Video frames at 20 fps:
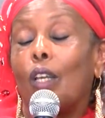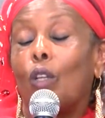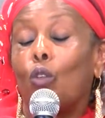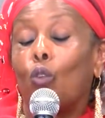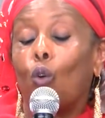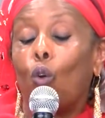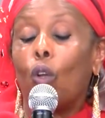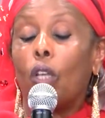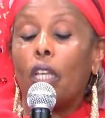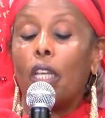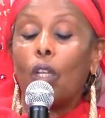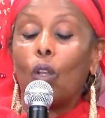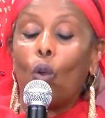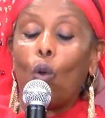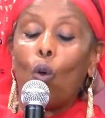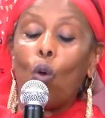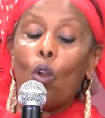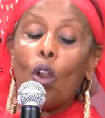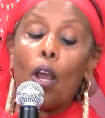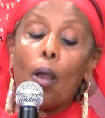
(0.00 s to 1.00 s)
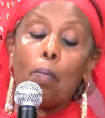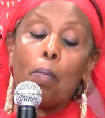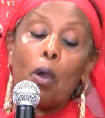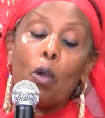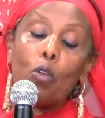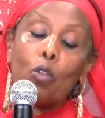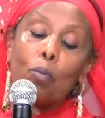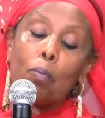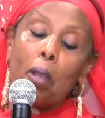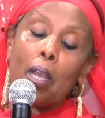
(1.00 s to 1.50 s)
talking all
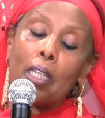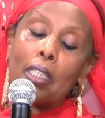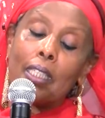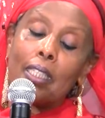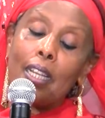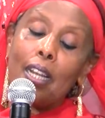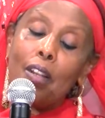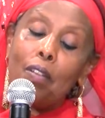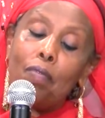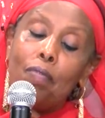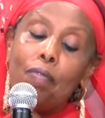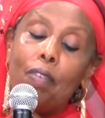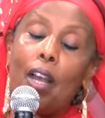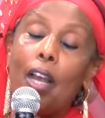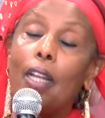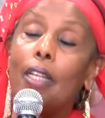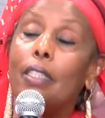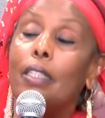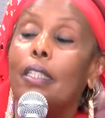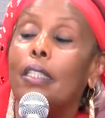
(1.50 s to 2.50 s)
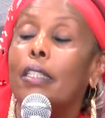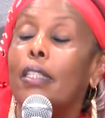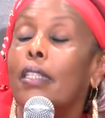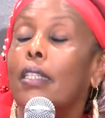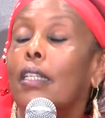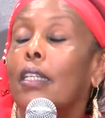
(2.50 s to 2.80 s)
about myself and